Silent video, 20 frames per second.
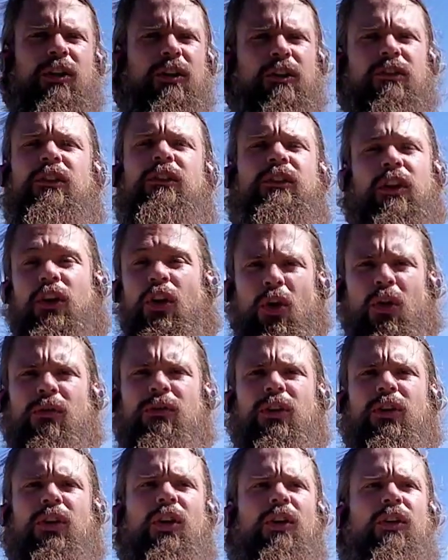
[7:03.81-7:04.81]
or just an
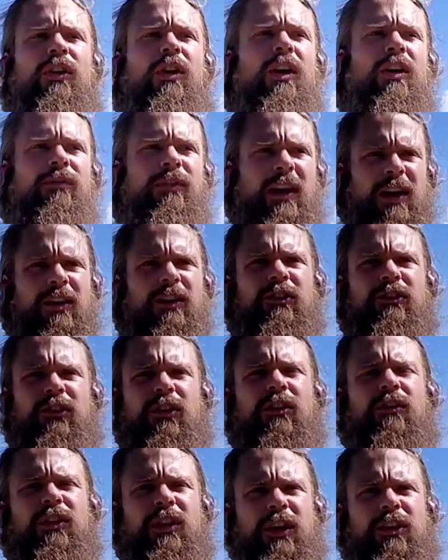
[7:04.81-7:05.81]
overload of energy,
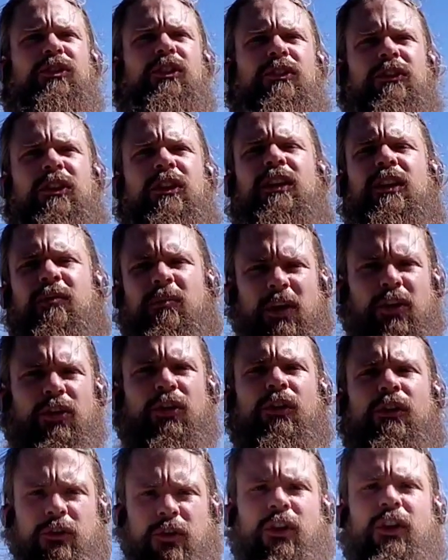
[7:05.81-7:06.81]
of electricity in my
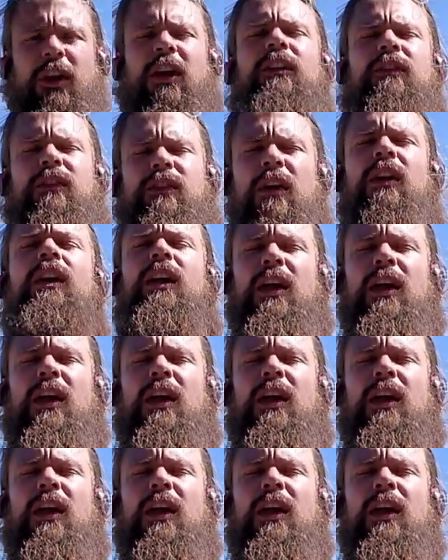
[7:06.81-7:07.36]
neural circuits.